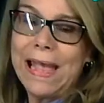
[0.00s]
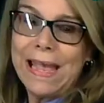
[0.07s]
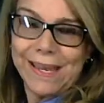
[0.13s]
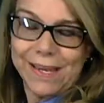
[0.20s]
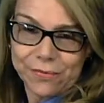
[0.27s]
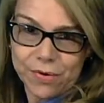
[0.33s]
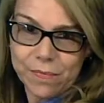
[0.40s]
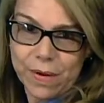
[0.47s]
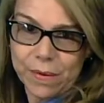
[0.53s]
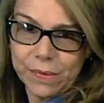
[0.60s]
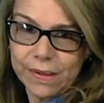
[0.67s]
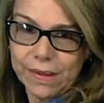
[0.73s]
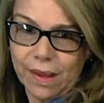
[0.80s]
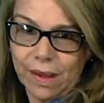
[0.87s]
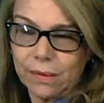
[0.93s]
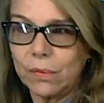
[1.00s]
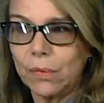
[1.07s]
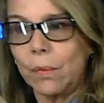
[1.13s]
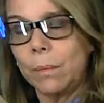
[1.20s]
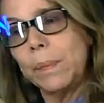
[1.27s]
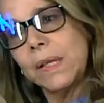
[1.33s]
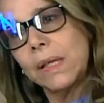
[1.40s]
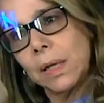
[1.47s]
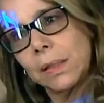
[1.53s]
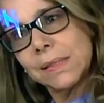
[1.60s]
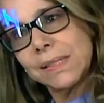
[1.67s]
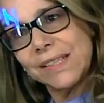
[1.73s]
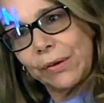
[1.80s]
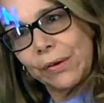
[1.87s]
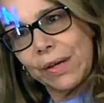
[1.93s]
And remember that because
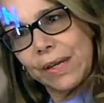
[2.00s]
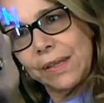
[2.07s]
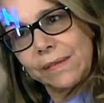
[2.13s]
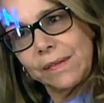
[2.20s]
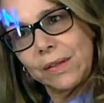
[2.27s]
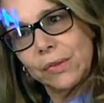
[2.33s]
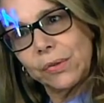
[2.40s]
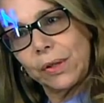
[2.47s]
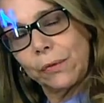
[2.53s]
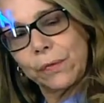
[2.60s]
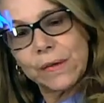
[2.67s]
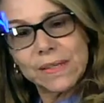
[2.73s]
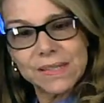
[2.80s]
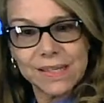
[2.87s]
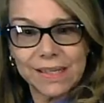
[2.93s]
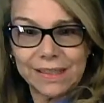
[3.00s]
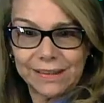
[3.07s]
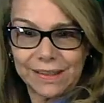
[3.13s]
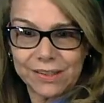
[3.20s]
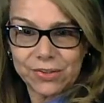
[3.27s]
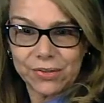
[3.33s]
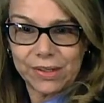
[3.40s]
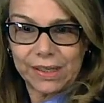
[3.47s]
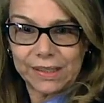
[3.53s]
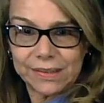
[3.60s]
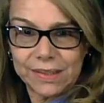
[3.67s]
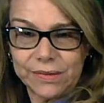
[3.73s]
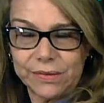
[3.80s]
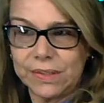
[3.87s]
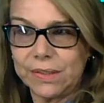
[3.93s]
there is no difference in
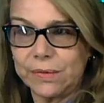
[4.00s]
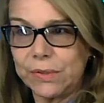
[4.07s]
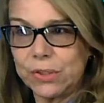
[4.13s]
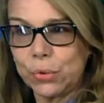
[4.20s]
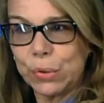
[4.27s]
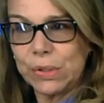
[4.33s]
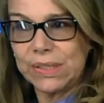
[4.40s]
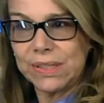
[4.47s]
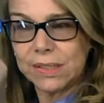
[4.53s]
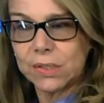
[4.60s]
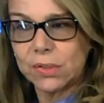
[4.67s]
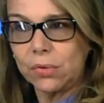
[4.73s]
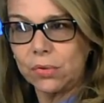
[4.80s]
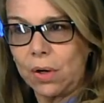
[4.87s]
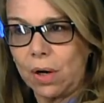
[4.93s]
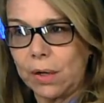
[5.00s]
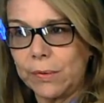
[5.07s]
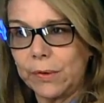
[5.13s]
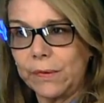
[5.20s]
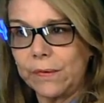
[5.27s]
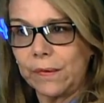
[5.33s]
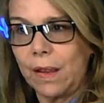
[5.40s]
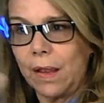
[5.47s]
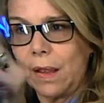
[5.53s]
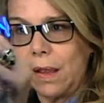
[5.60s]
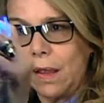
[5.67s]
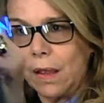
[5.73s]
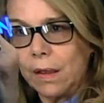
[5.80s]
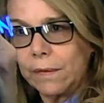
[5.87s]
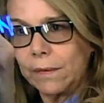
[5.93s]
electronegativity between these 2 carbons,
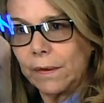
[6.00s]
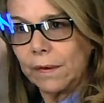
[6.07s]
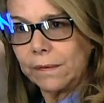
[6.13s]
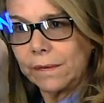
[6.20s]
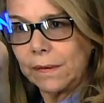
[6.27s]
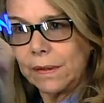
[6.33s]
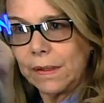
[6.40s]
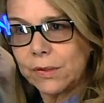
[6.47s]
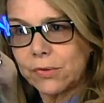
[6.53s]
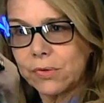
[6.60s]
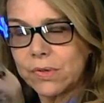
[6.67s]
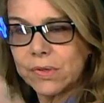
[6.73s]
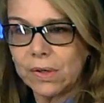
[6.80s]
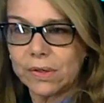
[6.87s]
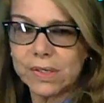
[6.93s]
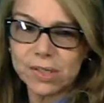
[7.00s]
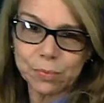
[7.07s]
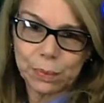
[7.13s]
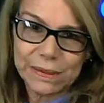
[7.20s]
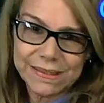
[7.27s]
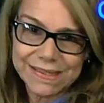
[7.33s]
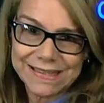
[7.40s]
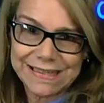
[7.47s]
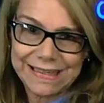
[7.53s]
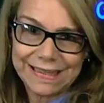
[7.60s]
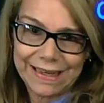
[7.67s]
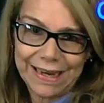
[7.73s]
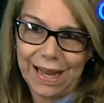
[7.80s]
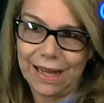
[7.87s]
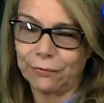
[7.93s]
these electrons are split in
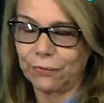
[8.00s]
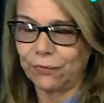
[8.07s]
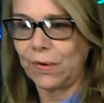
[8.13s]
half.